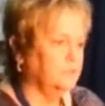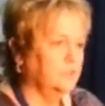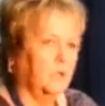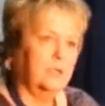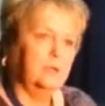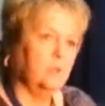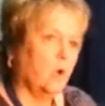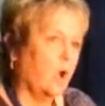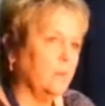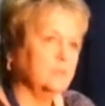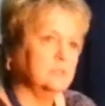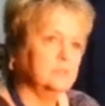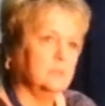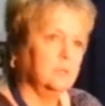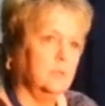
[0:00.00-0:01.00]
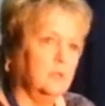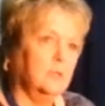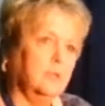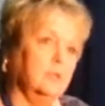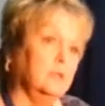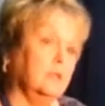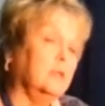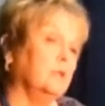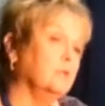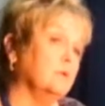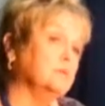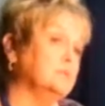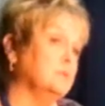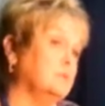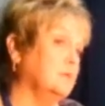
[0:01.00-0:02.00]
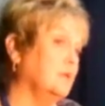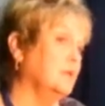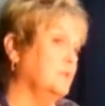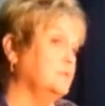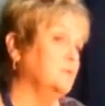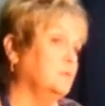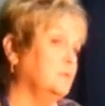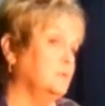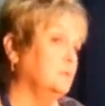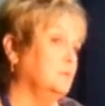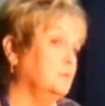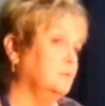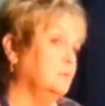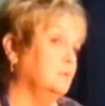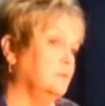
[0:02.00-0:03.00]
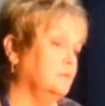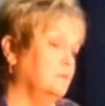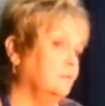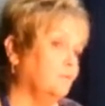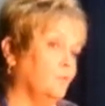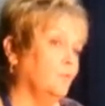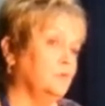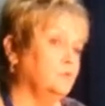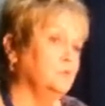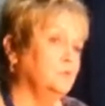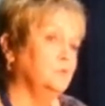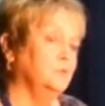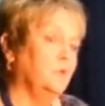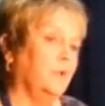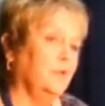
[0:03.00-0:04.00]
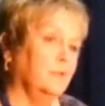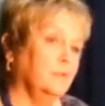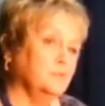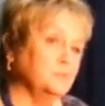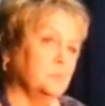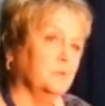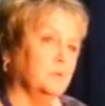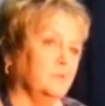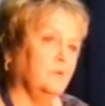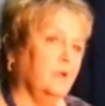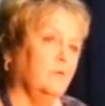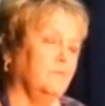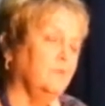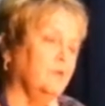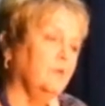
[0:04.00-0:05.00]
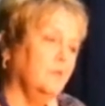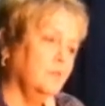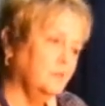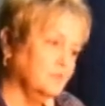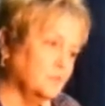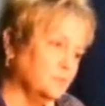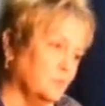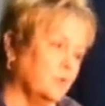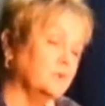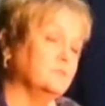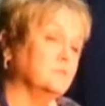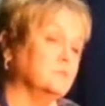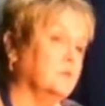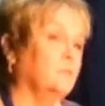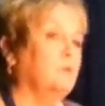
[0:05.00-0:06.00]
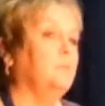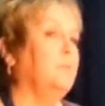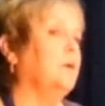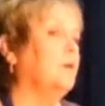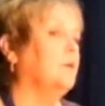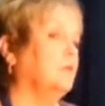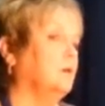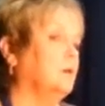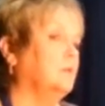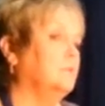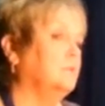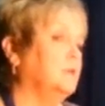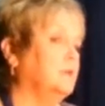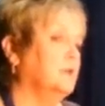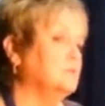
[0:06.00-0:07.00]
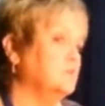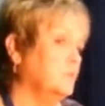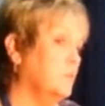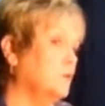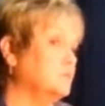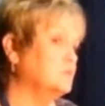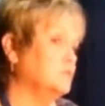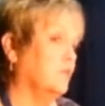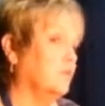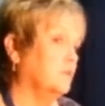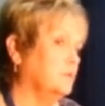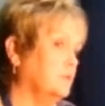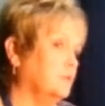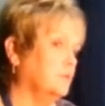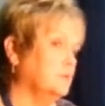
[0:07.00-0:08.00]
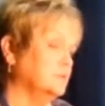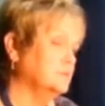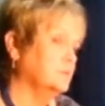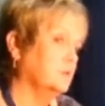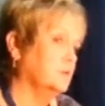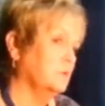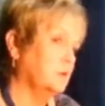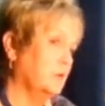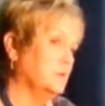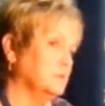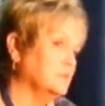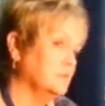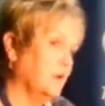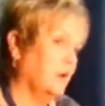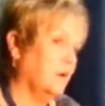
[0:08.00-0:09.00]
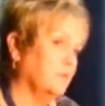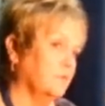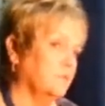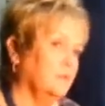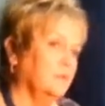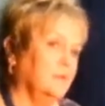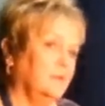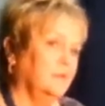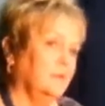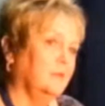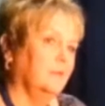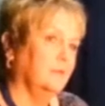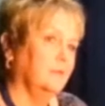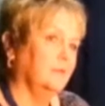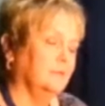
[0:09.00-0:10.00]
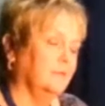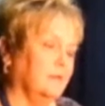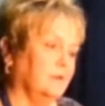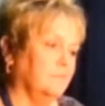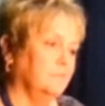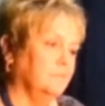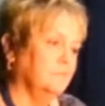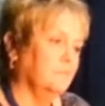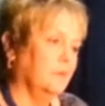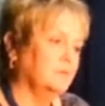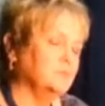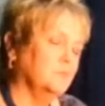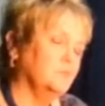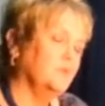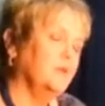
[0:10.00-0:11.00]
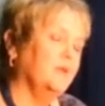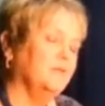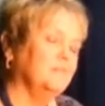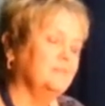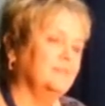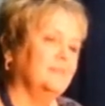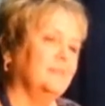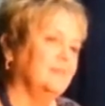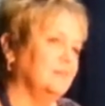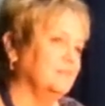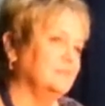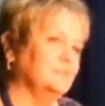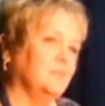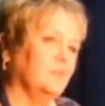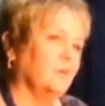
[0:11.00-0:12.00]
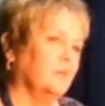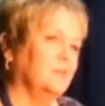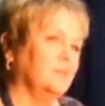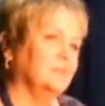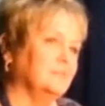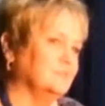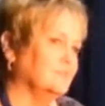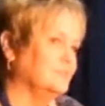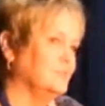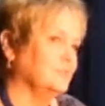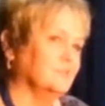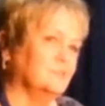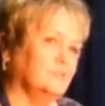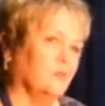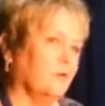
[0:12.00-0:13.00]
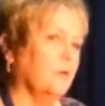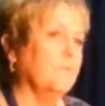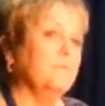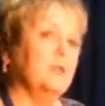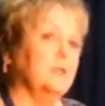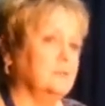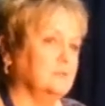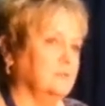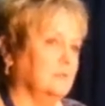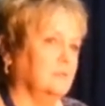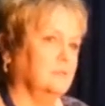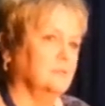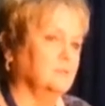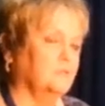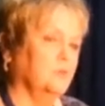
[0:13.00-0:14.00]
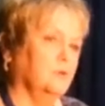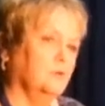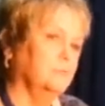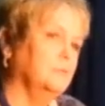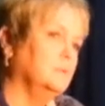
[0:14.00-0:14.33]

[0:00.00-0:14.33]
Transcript: Jackie Robinson. And the interesting thing between 42 and Spirit of Love, the stories are somewhat parallel, because they both start in the segregated South. And except we have kids, and our kids just are amazing in this film.